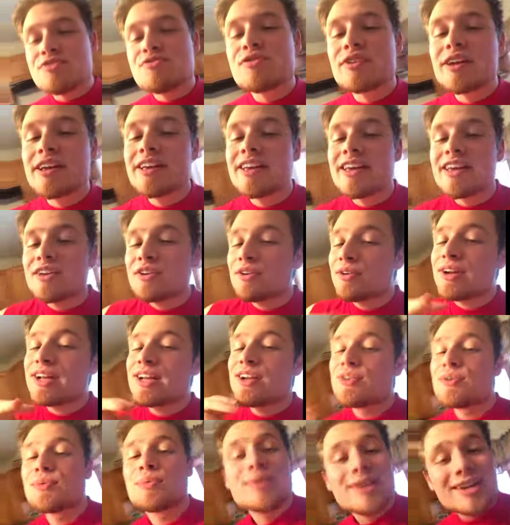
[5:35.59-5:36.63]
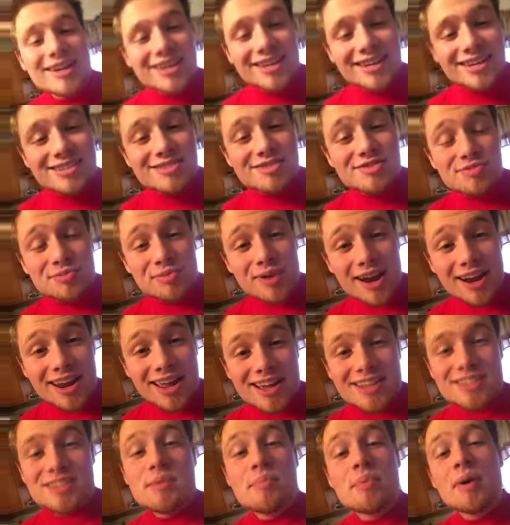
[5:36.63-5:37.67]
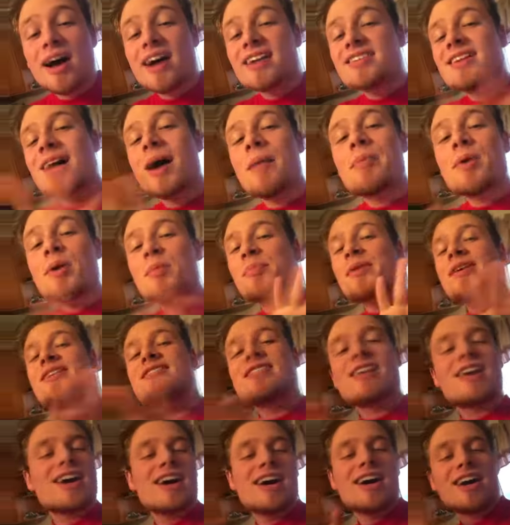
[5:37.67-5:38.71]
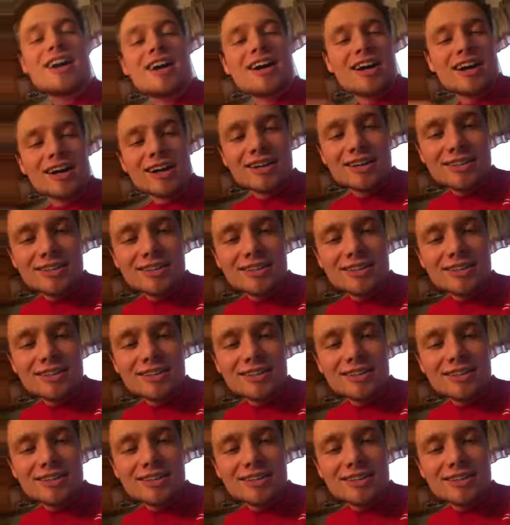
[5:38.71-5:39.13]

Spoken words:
you can get your ingredients ready to put on top of your pizza.